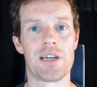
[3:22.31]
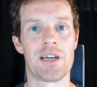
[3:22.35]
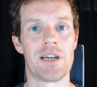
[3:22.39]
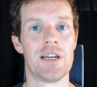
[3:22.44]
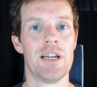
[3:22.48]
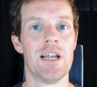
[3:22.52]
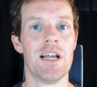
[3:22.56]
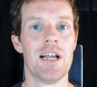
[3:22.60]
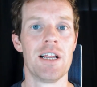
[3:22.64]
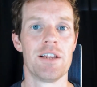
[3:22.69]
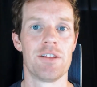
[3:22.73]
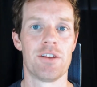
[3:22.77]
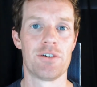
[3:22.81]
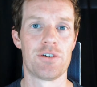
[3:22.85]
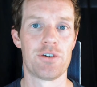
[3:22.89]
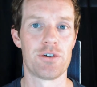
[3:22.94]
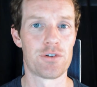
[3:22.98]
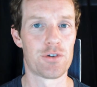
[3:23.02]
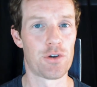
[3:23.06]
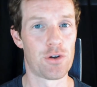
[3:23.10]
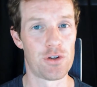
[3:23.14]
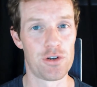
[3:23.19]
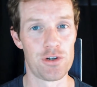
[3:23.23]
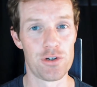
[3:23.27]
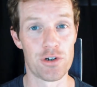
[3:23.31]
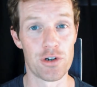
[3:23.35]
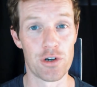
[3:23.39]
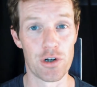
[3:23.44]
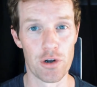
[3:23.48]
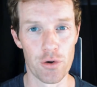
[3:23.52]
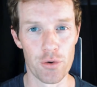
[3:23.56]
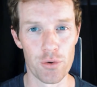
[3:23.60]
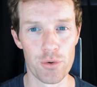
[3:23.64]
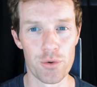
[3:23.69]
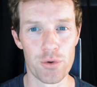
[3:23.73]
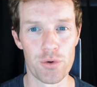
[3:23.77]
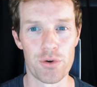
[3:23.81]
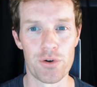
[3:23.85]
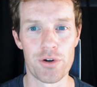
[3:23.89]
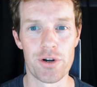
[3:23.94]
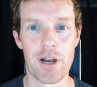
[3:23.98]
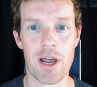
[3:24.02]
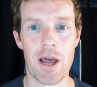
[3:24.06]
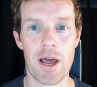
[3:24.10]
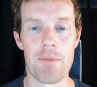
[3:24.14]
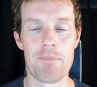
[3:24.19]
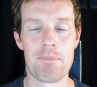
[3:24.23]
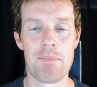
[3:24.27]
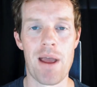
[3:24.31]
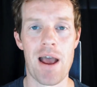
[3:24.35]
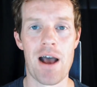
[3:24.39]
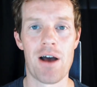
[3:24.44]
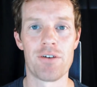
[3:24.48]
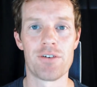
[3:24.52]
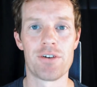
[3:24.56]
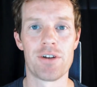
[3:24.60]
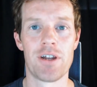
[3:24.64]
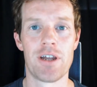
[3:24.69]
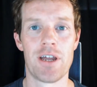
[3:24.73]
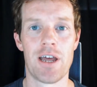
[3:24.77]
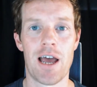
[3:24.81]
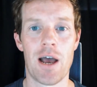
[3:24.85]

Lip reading: And this is so that you can learn about